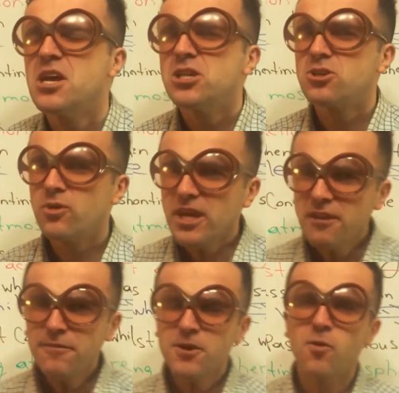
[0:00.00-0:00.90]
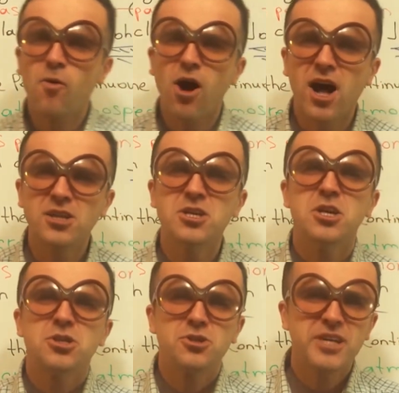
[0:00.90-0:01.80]
So if you want
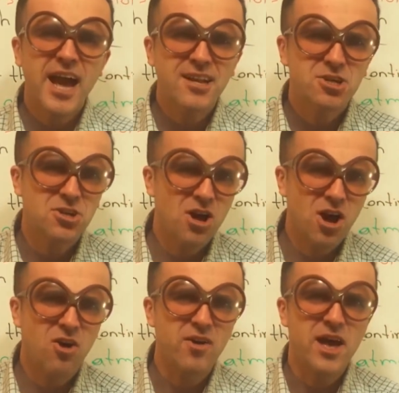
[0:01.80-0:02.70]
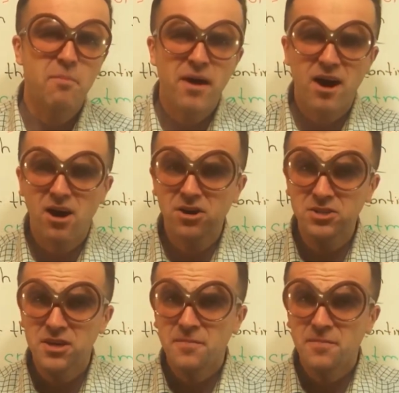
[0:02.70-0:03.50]
to get to know about